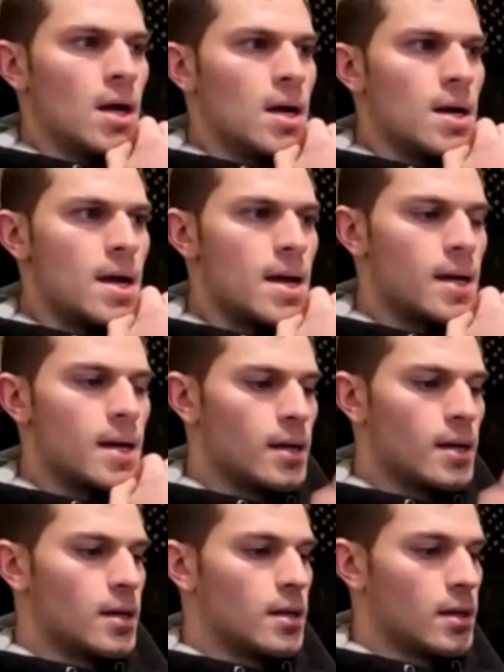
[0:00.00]

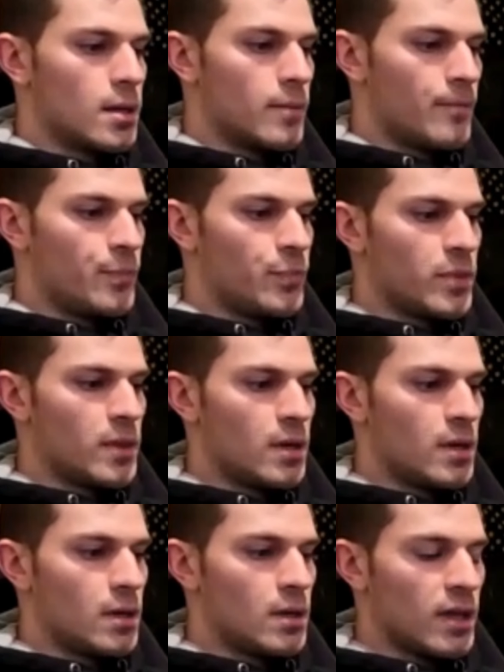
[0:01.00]
And
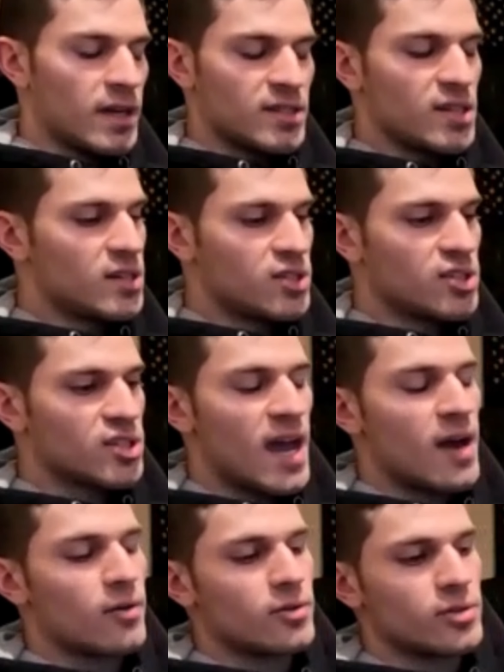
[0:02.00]
like I said, it just
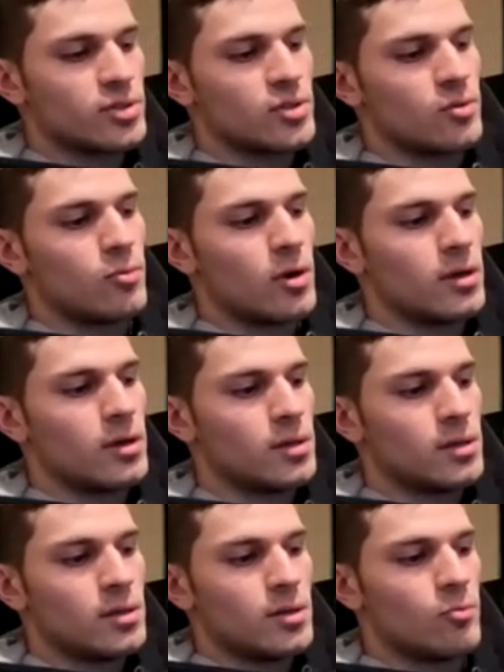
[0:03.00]
counters to what
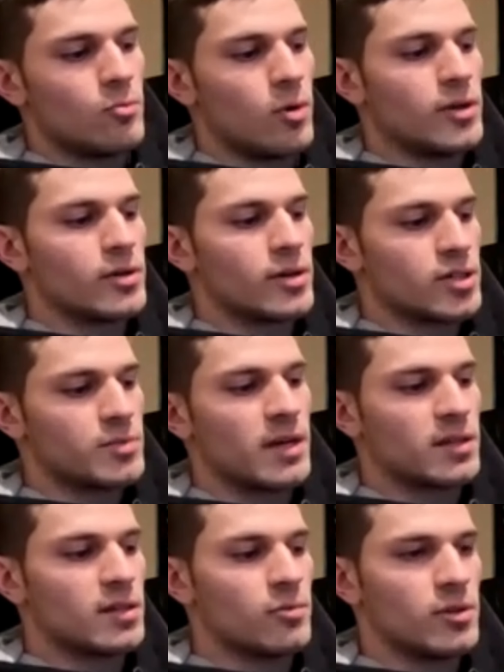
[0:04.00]
you're
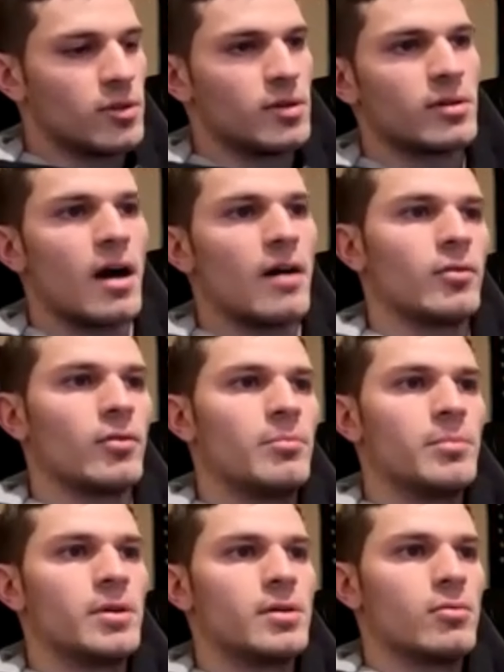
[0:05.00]
expecting with your novel,
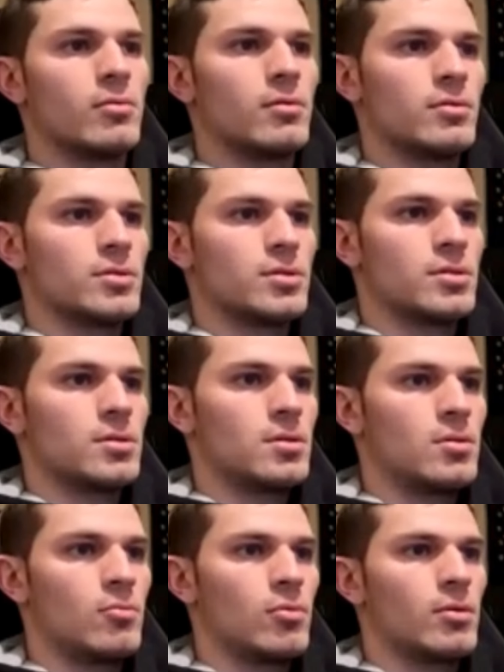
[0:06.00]
because
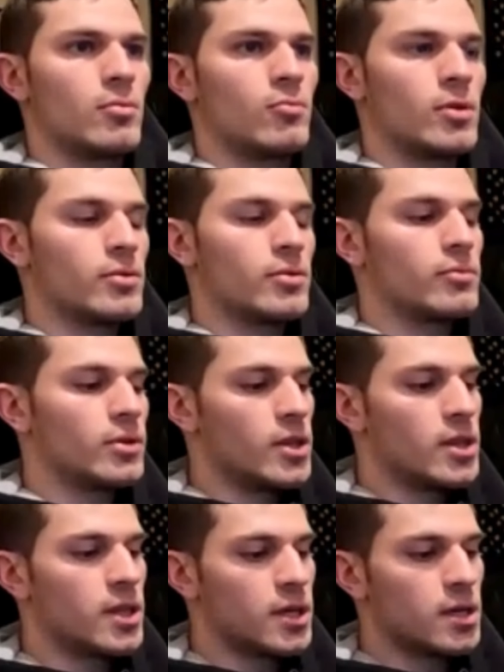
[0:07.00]
what you're really
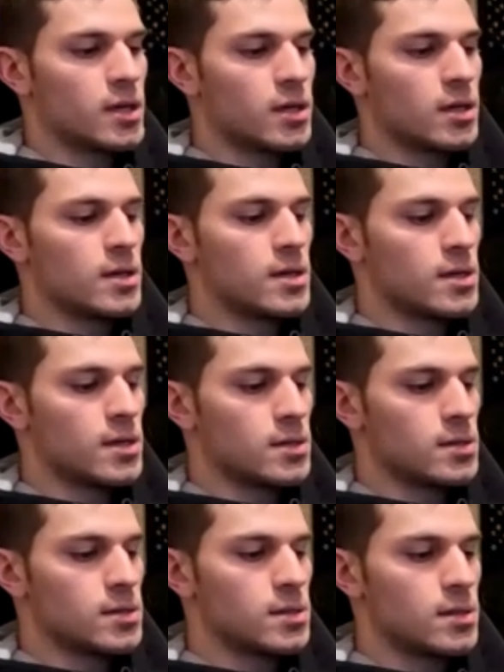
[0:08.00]
thinking
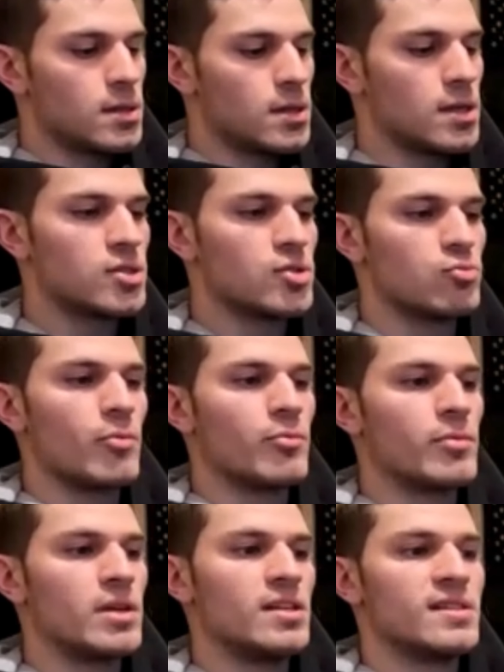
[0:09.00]
is this is what
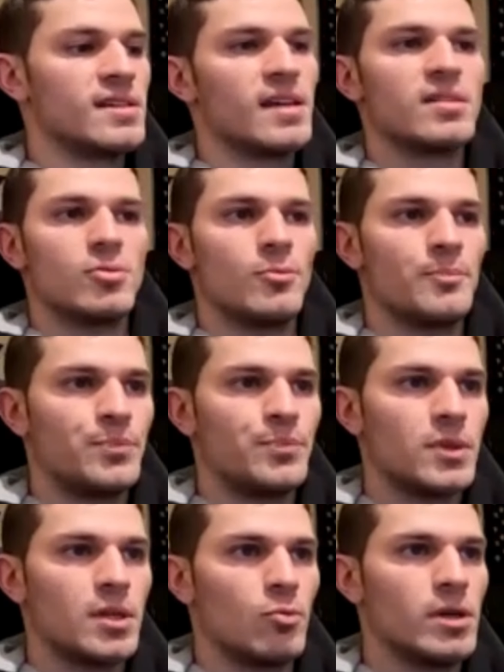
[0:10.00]
we need to get to.
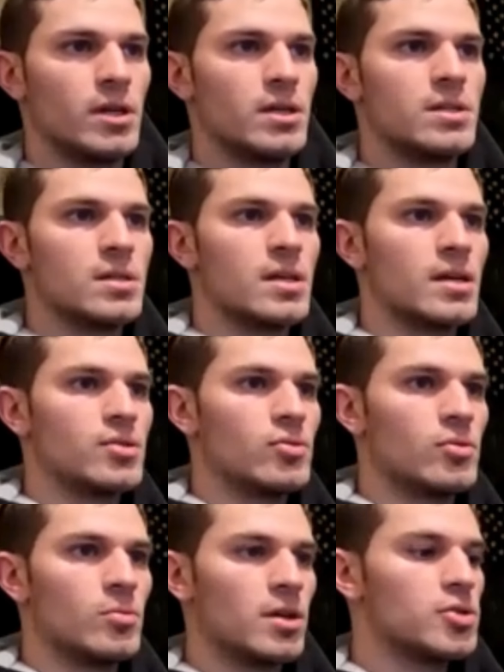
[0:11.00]
We need to get to
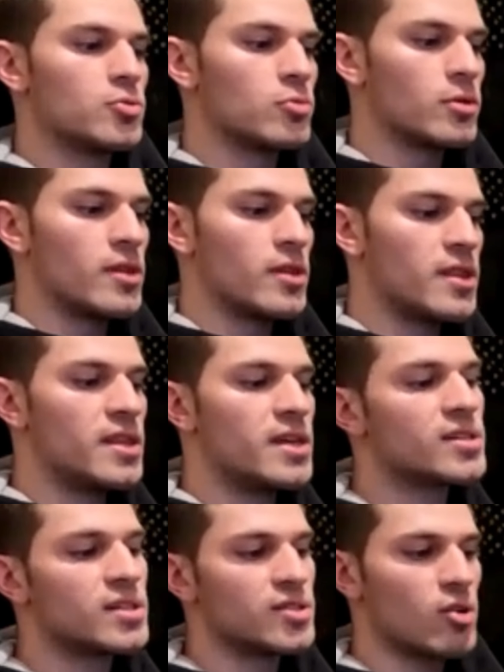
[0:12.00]
a place where
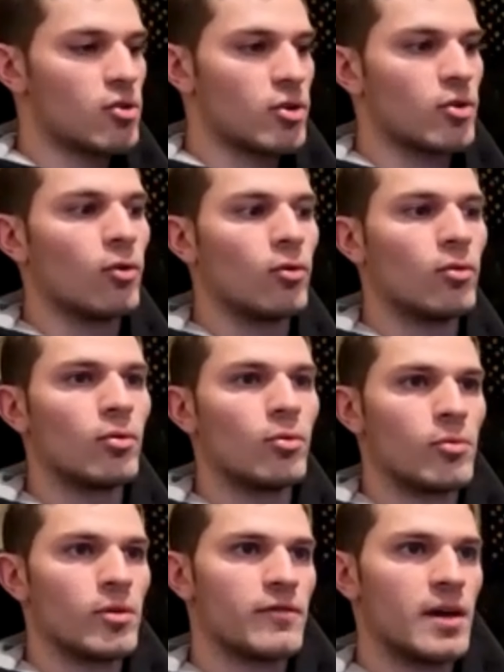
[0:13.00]
this is our goal
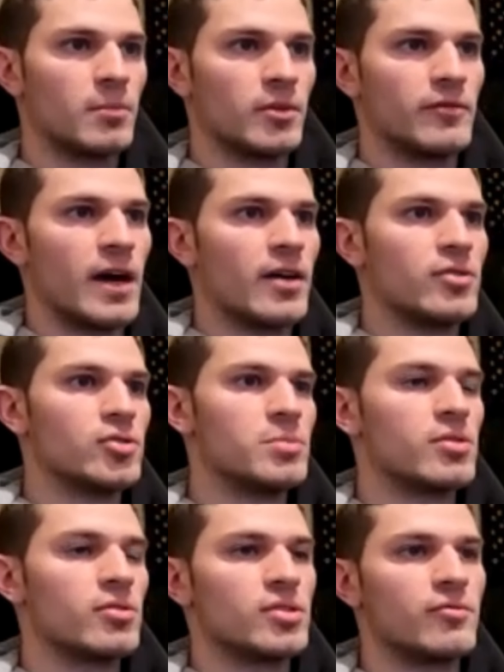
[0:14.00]
with family values,
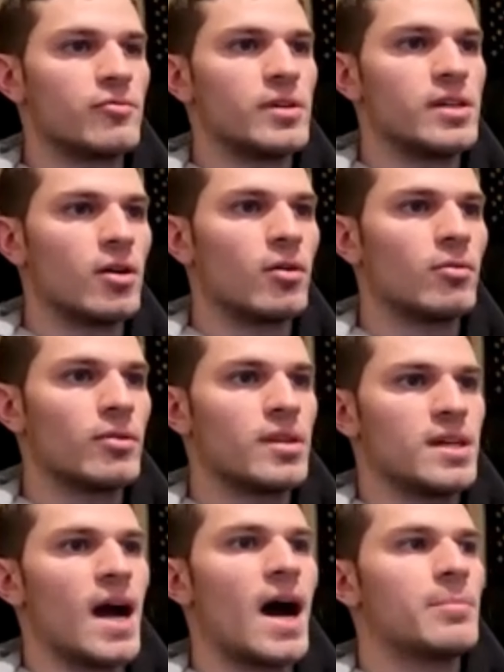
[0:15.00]
because if we don't,
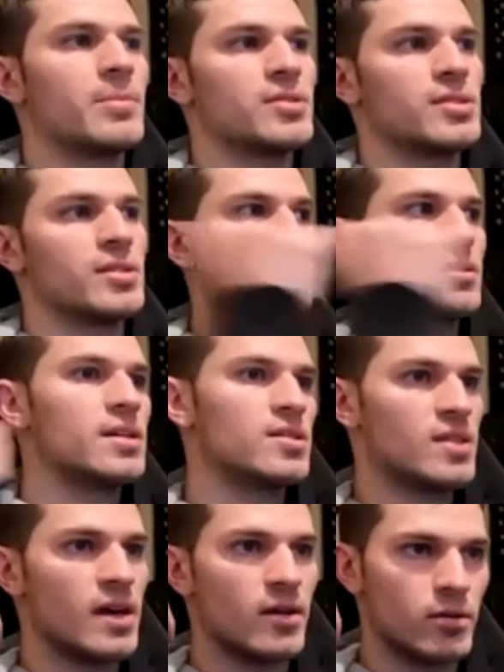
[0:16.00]
the opposite is
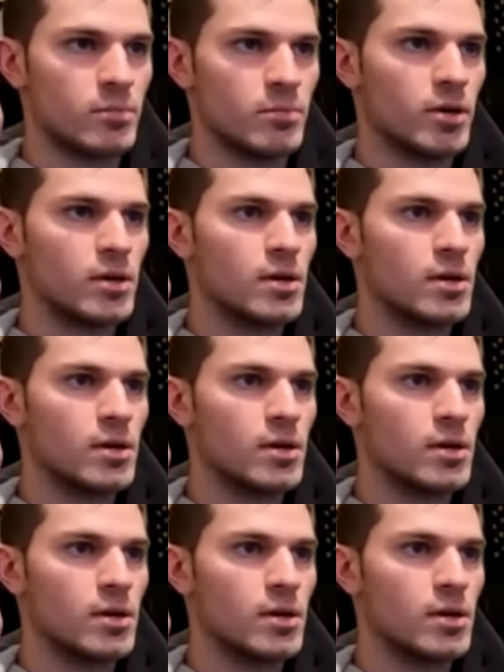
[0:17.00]
that other book.